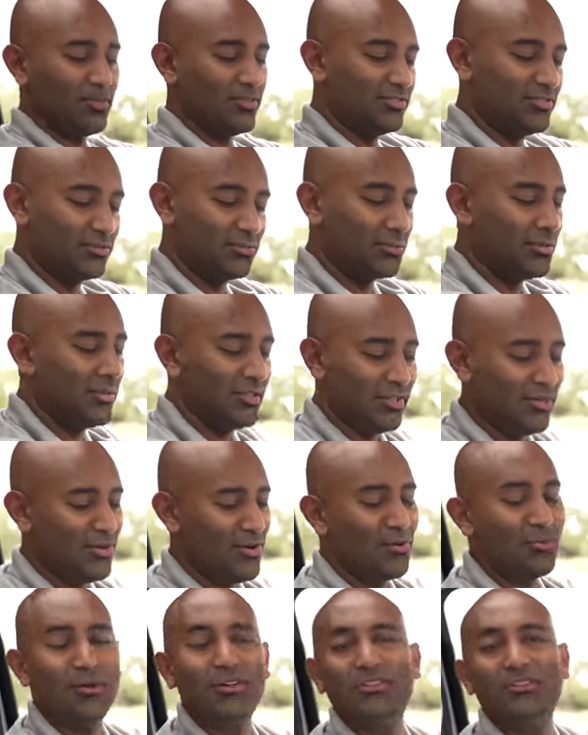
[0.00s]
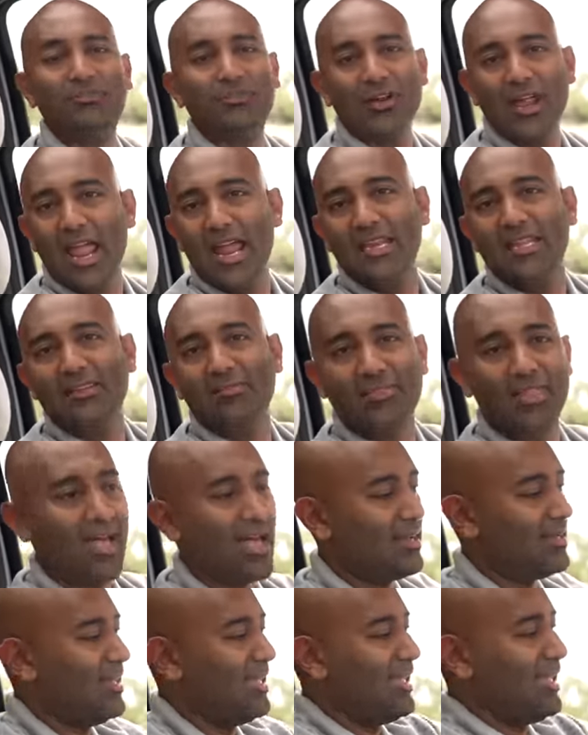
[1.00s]
There's really no reason for any of
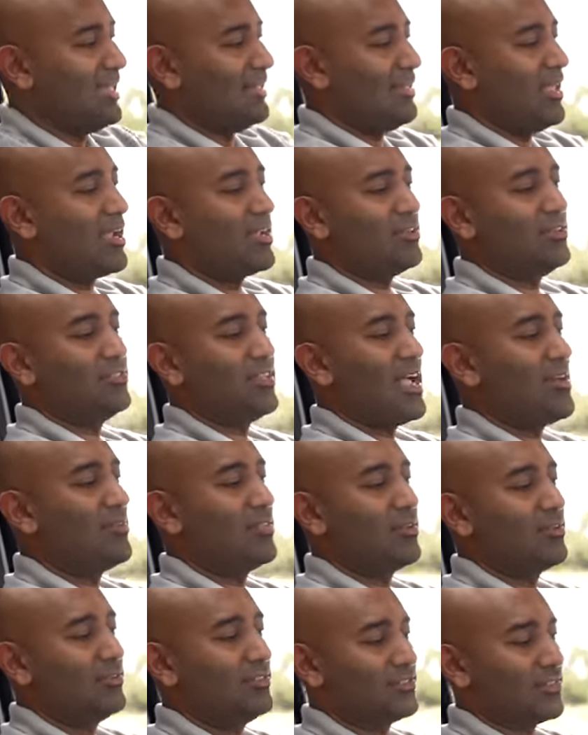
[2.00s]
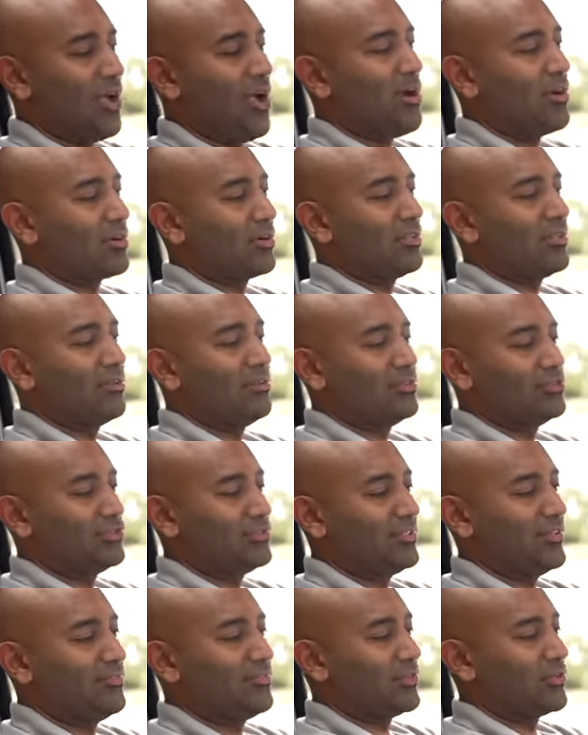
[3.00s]
that. They could just have a little stock or a little
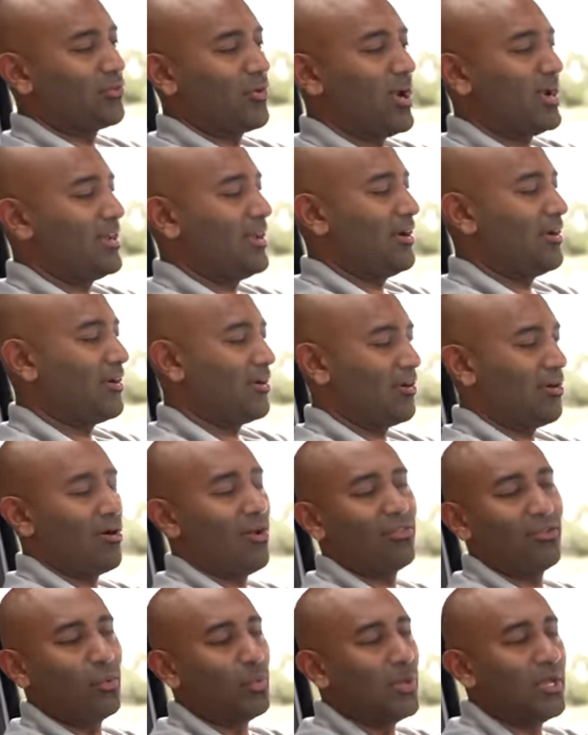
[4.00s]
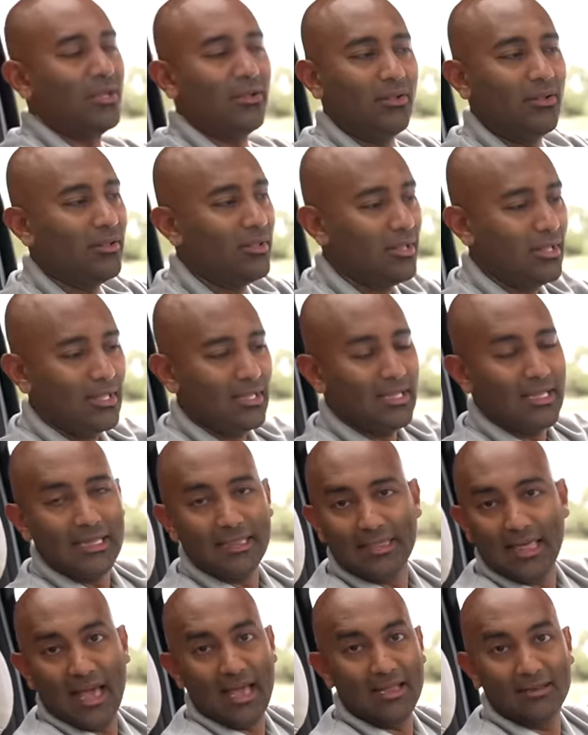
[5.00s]
shifter right here or on the wheel
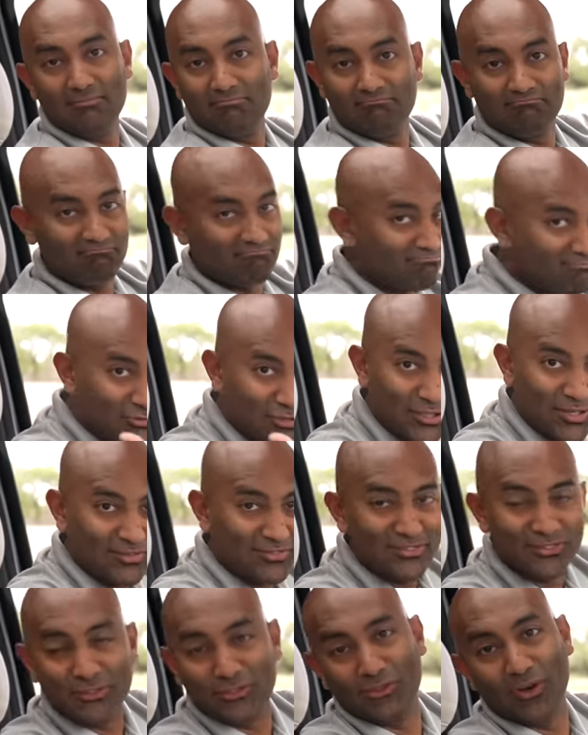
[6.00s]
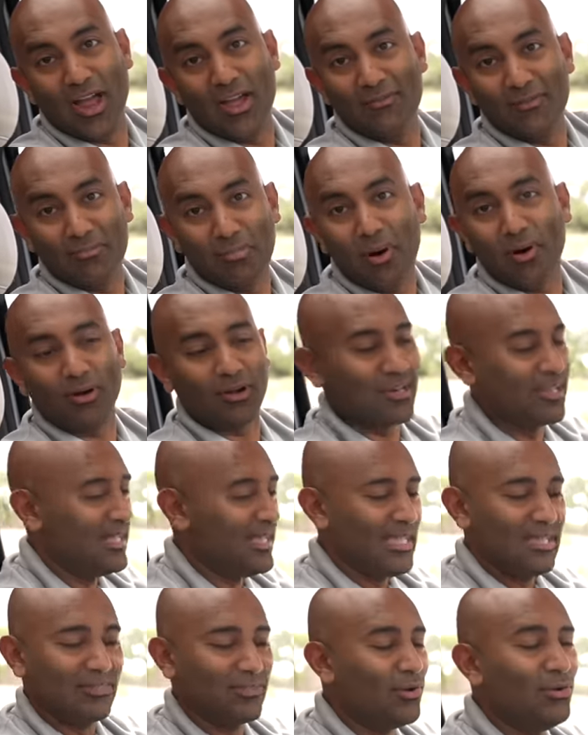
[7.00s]
that shifts into drive and park.
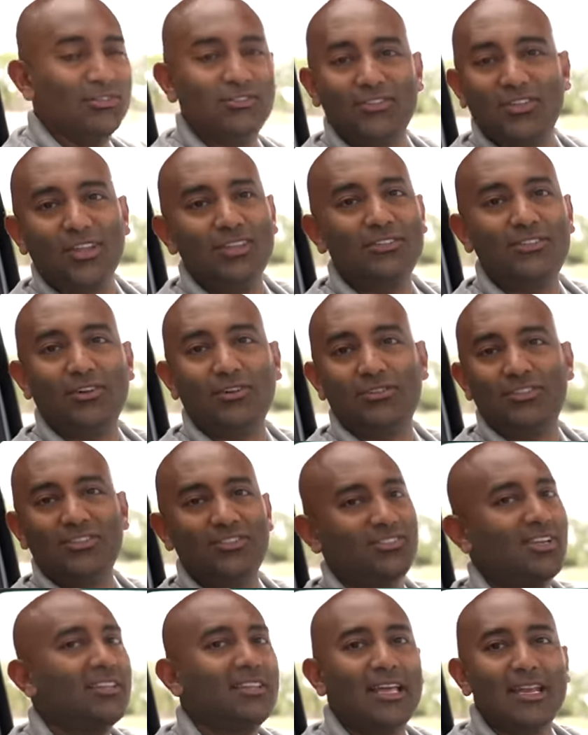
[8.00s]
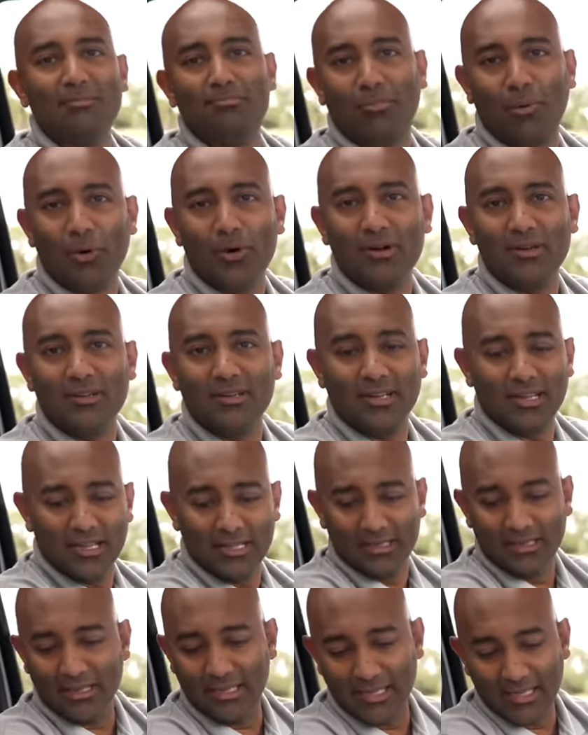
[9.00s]
Those things are just not that important
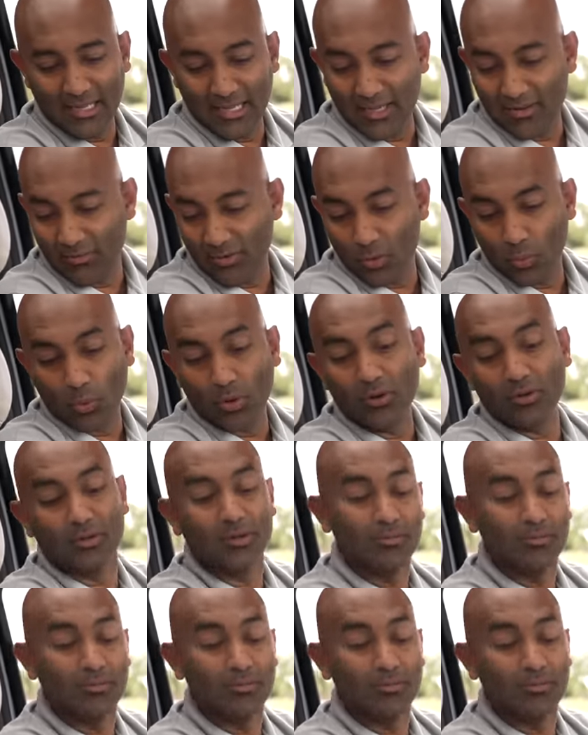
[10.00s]
in the EV world.